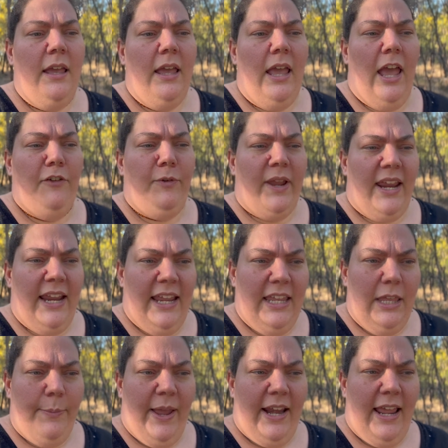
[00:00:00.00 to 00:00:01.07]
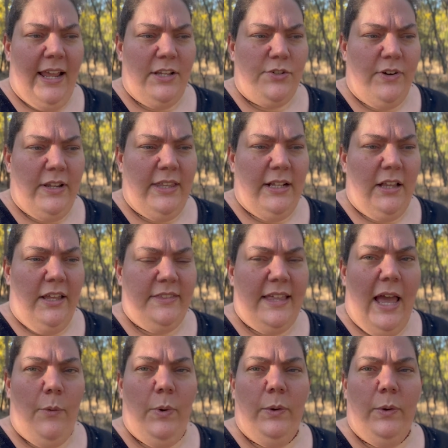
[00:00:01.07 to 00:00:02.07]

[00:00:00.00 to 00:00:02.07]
if we're going to incubate eggs or anything like that,